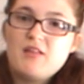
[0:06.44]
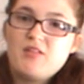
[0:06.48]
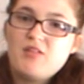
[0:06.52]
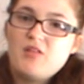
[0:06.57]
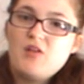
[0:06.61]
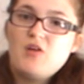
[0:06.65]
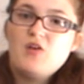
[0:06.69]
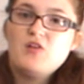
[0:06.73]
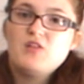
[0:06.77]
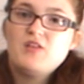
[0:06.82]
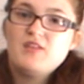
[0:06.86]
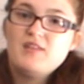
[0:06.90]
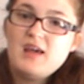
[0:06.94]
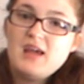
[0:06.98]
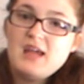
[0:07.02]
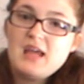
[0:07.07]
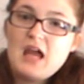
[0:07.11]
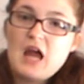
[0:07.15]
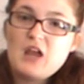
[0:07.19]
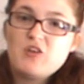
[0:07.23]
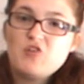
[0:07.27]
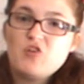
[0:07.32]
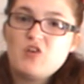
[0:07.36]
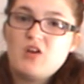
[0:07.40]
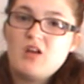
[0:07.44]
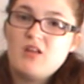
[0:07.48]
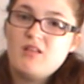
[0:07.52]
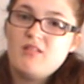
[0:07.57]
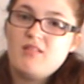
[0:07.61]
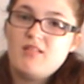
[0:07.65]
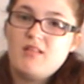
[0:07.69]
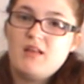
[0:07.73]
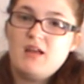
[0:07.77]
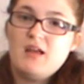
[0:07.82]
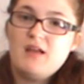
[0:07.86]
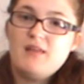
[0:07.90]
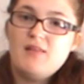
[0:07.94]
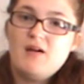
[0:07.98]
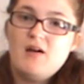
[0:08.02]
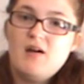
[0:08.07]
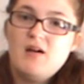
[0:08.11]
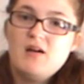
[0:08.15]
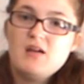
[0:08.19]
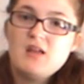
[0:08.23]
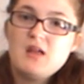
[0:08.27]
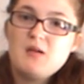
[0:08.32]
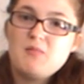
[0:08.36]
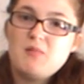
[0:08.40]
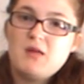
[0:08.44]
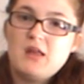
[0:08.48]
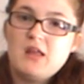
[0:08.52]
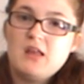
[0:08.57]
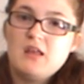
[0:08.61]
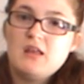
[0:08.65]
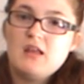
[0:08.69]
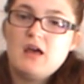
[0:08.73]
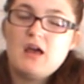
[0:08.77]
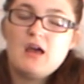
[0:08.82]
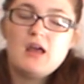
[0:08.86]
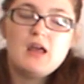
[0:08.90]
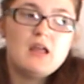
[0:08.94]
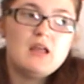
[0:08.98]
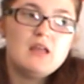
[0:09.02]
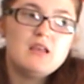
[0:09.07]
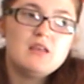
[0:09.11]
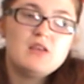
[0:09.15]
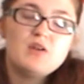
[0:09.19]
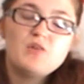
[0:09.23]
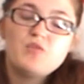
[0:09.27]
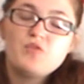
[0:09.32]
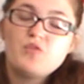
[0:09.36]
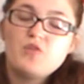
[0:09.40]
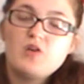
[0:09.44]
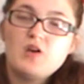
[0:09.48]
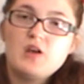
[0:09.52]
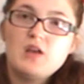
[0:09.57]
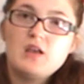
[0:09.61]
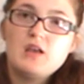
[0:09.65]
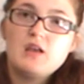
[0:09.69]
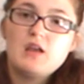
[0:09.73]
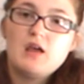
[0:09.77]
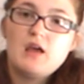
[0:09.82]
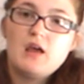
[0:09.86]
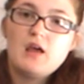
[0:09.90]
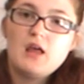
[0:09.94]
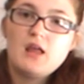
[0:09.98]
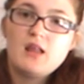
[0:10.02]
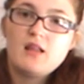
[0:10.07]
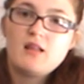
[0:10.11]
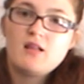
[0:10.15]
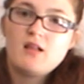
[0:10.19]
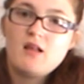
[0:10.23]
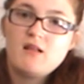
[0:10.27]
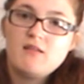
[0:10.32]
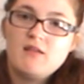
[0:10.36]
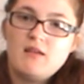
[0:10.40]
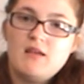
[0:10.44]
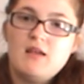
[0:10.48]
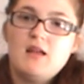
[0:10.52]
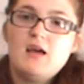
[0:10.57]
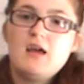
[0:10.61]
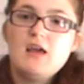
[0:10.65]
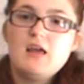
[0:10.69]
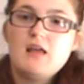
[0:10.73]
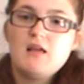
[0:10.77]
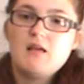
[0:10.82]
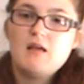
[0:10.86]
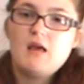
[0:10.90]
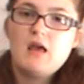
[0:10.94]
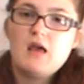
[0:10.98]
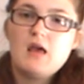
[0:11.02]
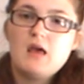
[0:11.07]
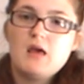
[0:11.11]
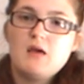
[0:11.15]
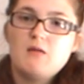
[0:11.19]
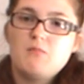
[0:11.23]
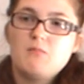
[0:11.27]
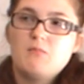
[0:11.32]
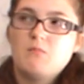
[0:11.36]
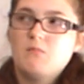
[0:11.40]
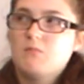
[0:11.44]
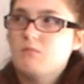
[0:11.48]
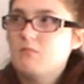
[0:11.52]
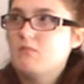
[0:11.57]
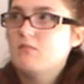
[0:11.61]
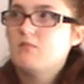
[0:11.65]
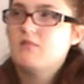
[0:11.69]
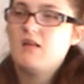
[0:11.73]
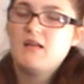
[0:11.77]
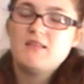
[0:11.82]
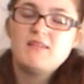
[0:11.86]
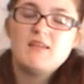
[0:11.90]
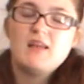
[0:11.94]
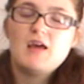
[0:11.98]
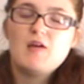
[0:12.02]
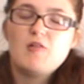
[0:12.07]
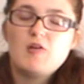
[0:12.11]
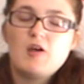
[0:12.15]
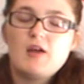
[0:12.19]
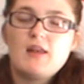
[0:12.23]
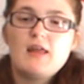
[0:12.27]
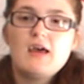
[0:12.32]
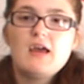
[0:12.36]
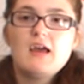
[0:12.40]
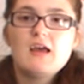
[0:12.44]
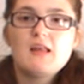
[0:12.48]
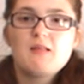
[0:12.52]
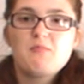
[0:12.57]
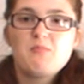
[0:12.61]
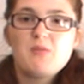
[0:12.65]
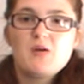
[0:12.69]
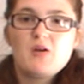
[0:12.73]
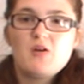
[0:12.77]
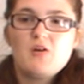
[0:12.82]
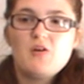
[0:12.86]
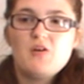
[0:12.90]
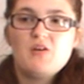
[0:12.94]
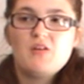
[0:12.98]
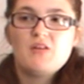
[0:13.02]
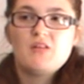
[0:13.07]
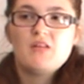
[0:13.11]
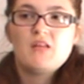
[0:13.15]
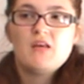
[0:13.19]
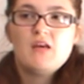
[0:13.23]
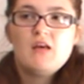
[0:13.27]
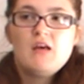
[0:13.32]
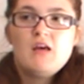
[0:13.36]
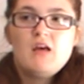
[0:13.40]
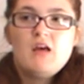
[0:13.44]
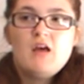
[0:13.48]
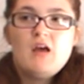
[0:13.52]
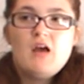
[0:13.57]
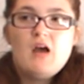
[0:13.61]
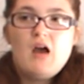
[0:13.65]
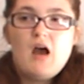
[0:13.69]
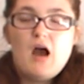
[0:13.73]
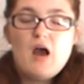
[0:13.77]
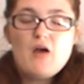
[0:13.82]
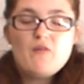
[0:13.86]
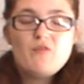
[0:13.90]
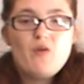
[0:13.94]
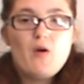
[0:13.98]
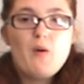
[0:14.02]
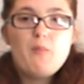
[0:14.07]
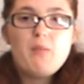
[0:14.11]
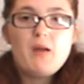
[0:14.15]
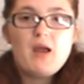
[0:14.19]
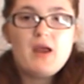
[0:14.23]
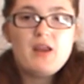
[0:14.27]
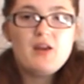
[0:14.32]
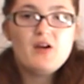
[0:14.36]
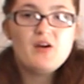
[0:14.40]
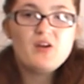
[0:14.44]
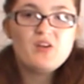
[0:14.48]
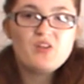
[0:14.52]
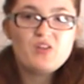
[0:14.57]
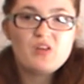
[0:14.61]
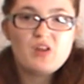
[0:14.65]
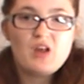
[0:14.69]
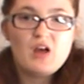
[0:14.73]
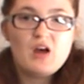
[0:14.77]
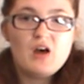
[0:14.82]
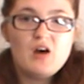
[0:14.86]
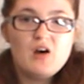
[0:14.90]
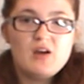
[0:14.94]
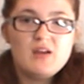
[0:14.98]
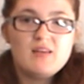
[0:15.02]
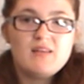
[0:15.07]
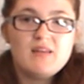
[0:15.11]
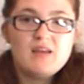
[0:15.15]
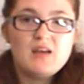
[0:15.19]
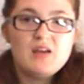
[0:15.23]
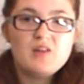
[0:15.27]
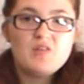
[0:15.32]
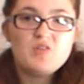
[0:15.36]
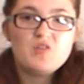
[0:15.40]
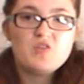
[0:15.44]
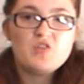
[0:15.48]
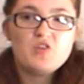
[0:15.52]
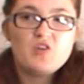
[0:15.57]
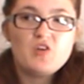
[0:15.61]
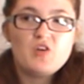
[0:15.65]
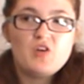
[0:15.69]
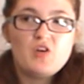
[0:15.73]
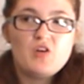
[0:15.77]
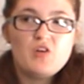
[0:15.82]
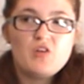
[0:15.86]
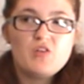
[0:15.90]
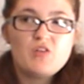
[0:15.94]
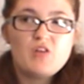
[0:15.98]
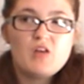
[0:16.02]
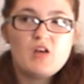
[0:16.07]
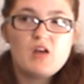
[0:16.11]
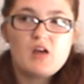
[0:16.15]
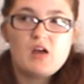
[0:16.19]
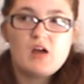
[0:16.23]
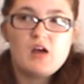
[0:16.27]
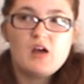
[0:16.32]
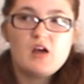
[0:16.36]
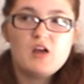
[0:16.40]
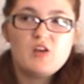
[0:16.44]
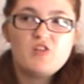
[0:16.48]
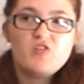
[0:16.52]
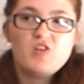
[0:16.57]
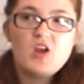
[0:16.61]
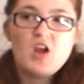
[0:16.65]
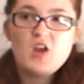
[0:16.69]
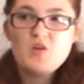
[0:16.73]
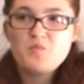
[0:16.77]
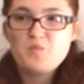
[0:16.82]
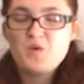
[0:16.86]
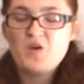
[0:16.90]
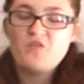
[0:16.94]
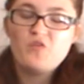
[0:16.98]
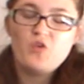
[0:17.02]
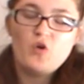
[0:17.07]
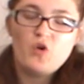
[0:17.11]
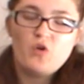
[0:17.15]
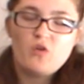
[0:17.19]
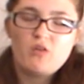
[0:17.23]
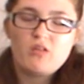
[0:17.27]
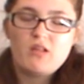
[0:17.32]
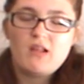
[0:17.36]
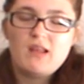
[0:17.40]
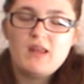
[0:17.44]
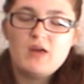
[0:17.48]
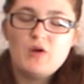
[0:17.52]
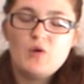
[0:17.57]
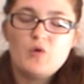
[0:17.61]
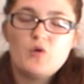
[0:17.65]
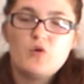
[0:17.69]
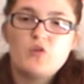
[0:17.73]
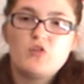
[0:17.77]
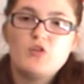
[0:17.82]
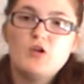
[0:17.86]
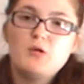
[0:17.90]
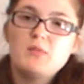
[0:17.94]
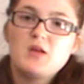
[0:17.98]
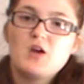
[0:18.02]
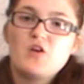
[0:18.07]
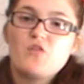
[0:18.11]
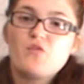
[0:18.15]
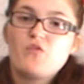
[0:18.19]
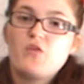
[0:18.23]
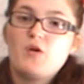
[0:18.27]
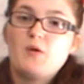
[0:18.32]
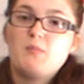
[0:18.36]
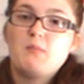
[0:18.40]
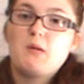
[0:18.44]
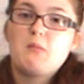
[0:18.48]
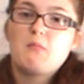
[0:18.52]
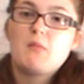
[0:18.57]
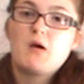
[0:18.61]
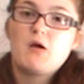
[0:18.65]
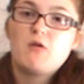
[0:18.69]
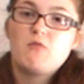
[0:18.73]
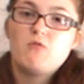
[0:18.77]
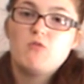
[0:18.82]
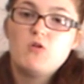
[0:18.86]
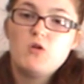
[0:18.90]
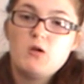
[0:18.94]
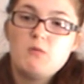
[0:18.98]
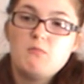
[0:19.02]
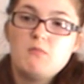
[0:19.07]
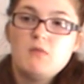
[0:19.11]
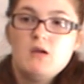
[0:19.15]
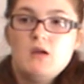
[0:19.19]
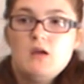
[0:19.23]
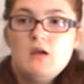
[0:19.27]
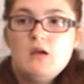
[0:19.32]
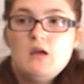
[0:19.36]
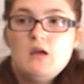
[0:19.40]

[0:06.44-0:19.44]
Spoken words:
so today, as you can see, that I am in a different setting area. That is because I thought it would be a nice idea to just change my focus a little, because normally I film in my room,